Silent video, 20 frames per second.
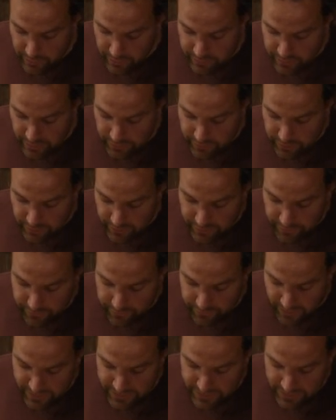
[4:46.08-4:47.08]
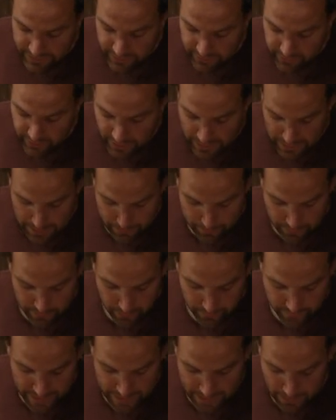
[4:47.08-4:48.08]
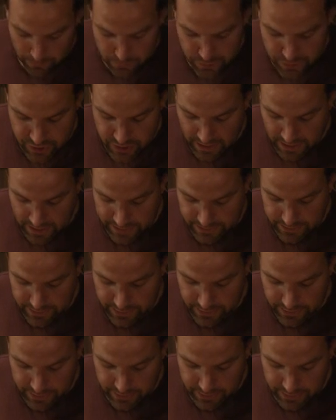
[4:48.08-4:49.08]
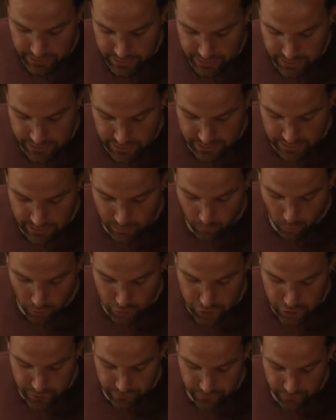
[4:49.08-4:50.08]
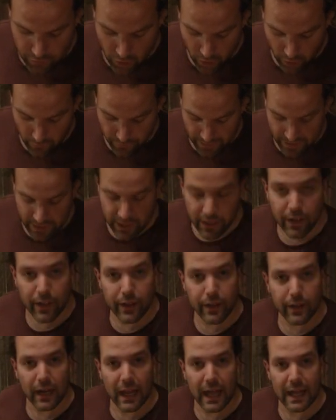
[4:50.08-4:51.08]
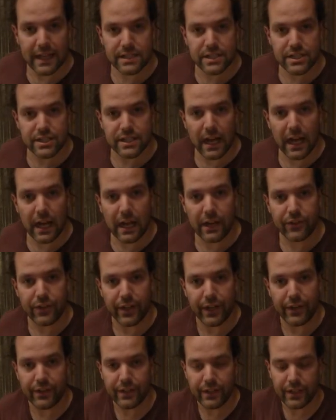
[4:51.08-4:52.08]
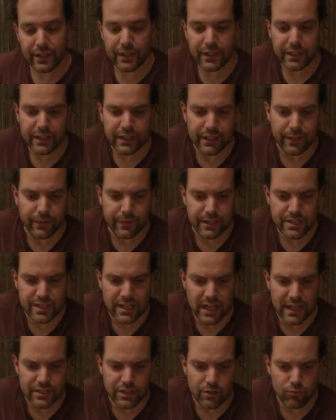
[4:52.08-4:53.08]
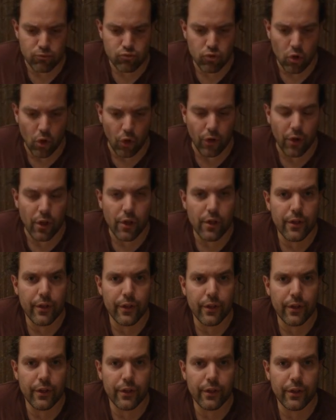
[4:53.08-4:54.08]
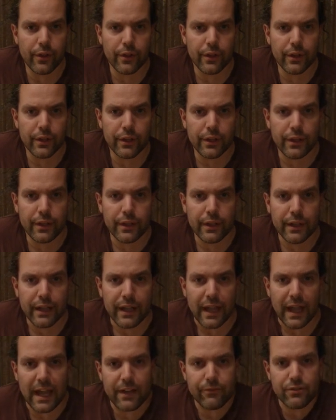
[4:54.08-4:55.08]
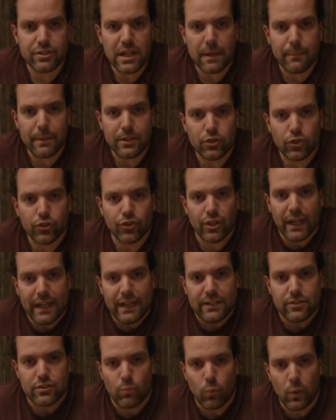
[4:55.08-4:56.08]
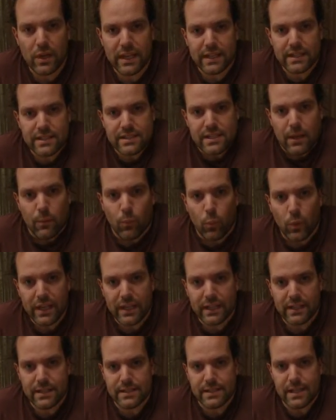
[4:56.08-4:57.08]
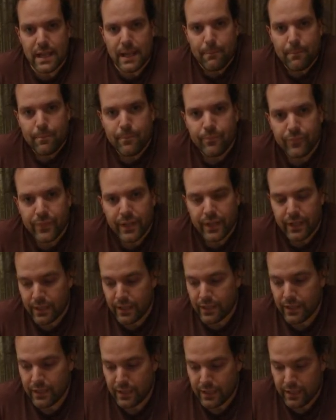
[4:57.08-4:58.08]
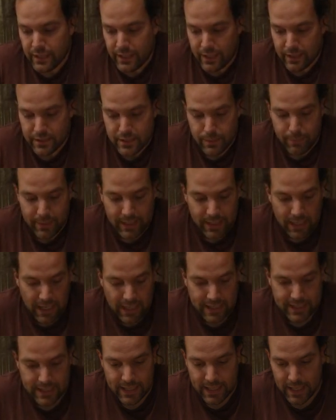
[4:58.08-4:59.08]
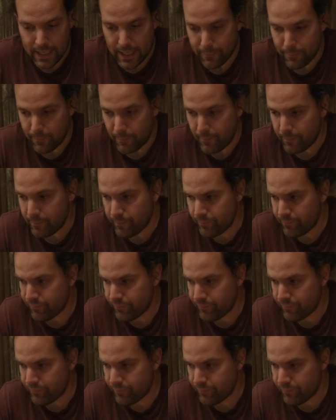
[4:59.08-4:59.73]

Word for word: essentially the failure to happen on the outside. And then once you've got that hairline started, you know, and it starts to run, every time it does it, it just weakens it and weakens it. You know, it's a bit like um,